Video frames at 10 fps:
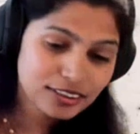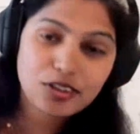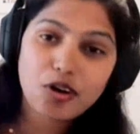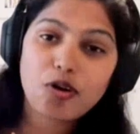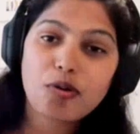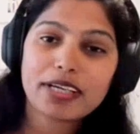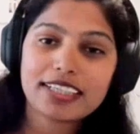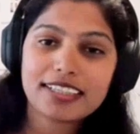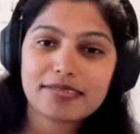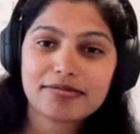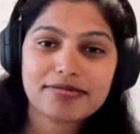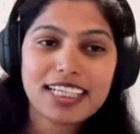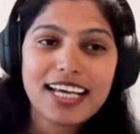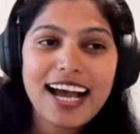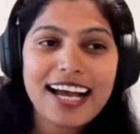so many.
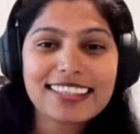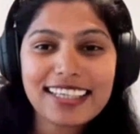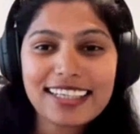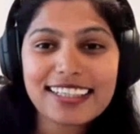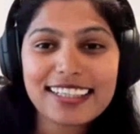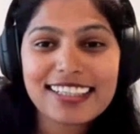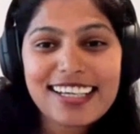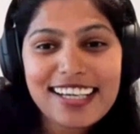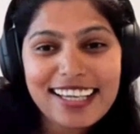I think